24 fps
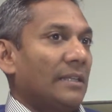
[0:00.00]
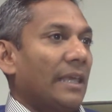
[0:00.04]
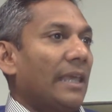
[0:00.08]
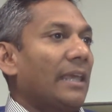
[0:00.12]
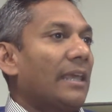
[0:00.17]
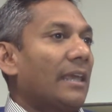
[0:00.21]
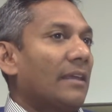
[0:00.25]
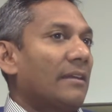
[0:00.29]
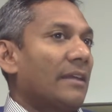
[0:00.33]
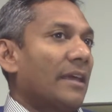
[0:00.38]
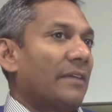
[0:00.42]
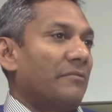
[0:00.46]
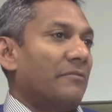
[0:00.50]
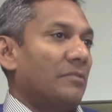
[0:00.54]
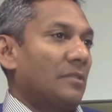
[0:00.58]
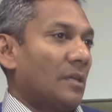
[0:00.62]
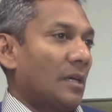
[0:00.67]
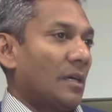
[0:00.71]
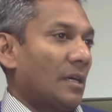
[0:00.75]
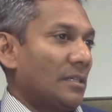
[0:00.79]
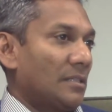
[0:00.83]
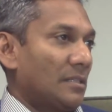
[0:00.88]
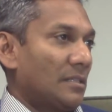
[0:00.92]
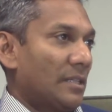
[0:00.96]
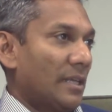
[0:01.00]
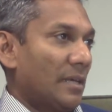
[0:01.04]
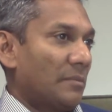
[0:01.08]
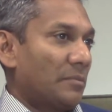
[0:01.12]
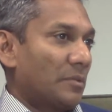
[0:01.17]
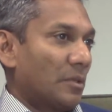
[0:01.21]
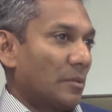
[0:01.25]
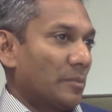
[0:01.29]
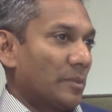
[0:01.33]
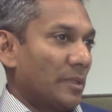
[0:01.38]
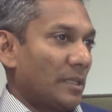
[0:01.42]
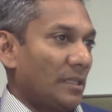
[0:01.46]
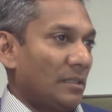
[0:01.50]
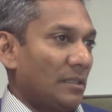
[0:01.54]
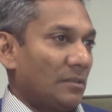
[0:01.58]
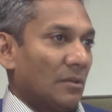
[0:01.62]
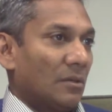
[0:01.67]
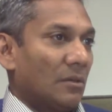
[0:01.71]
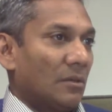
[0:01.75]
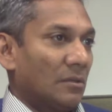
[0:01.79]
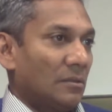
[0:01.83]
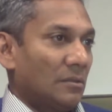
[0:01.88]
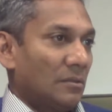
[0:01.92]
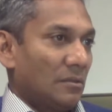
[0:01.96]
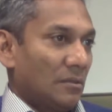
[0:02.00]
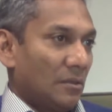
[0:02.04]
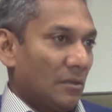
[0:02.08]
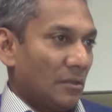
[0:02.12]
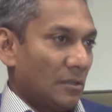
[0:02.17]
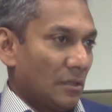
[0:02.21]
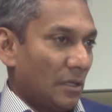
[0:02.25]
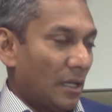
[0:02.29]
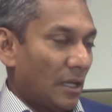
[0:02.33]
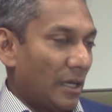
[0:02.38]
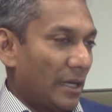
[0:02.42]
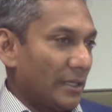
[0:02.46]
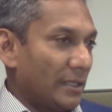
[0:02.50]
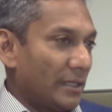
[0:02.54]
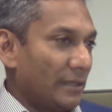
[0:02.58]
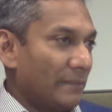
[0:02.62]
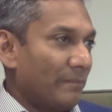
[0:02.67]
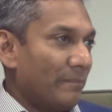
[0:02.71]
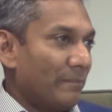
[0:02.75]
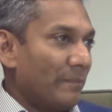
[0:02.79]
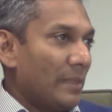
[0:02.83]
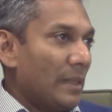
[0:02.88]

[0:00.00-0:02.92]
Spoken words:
They can advertise their properties online.